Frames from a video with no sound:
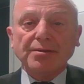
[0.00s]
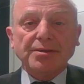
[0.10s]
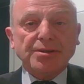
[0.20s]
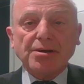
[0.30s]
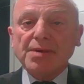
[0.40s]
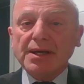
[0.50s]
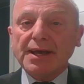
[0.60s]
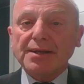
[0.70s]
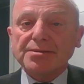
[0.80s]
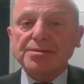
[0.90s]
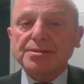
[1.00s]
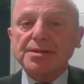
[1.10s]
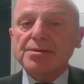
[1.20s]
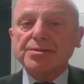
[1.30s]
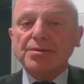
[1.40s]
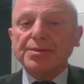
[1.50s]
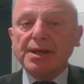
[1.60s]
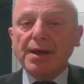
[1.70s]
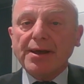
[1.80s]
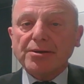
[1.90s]
There's no cancer cells on
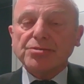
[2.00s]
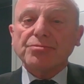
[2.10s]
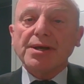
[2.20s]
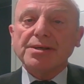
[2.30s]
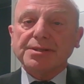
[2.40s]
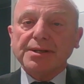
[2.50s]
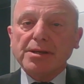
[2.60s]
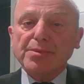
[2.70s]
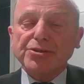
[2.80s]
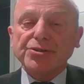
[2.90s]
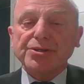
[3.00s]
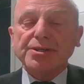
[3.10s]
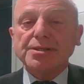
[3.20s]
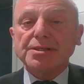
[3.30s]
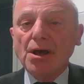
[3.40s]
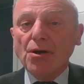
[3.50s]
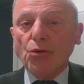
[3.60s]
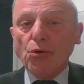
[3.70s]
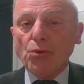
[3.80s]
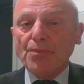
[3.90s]
the x-rays, the images,
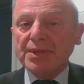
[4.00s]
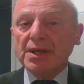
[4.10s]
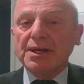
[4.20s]
or